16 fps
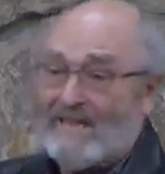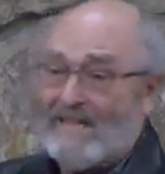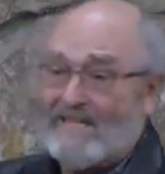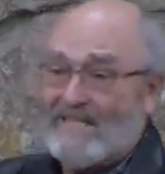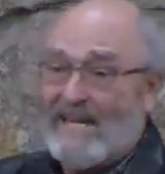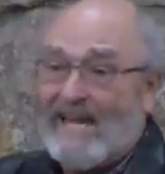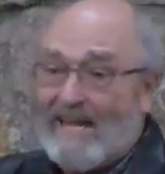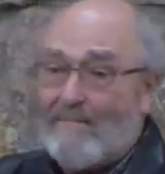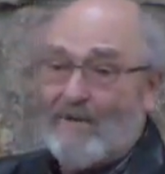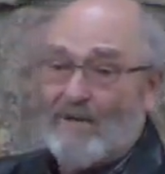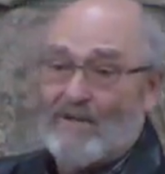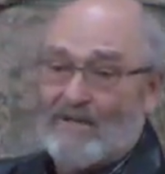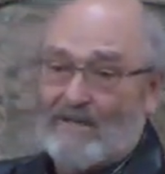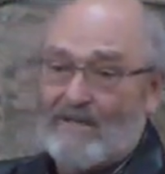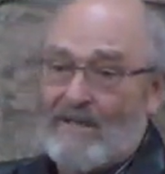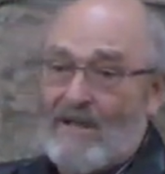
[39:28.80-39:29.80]
at the
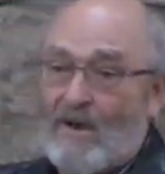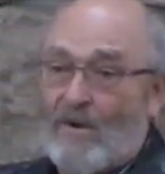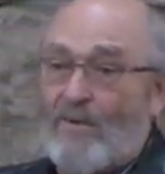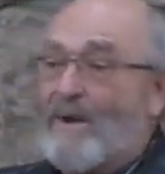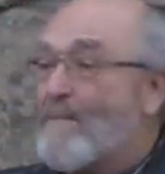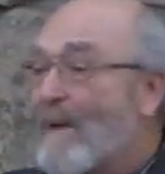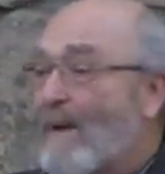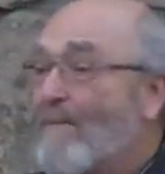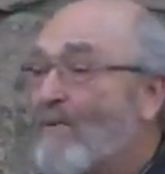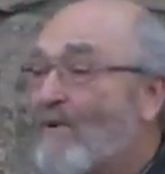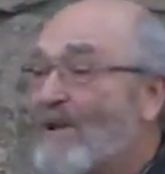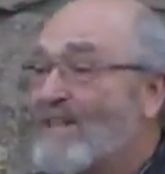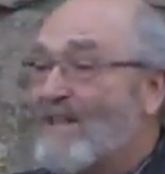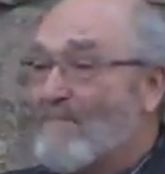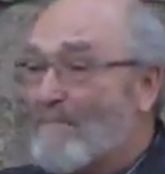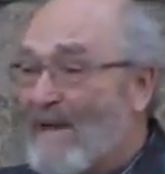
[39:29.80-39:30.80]
table,
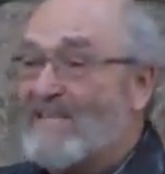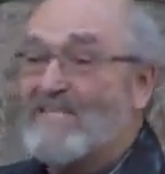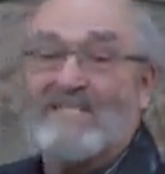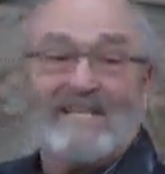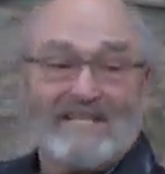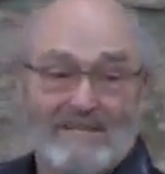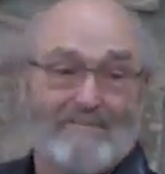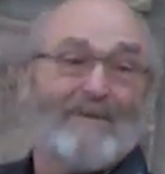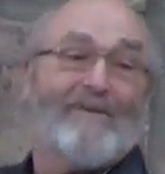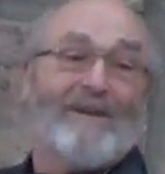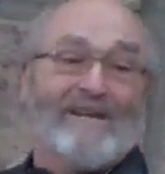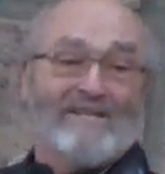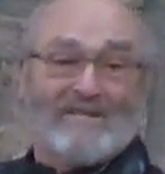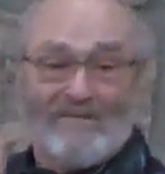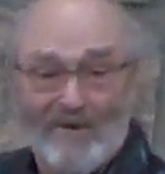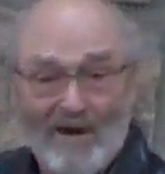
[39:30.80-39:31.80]
remembering the best
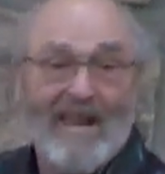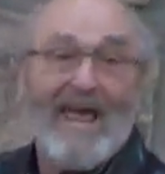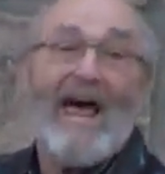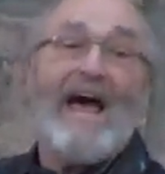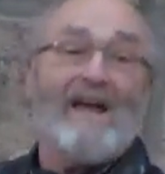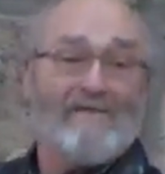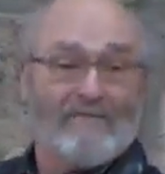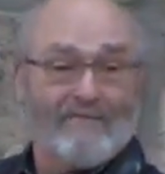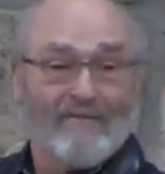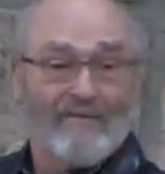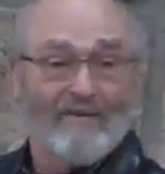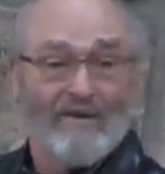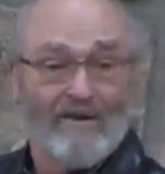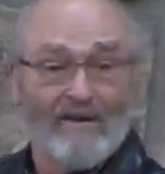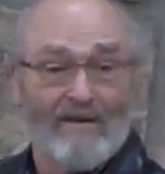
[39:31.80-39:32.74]
experience of her life.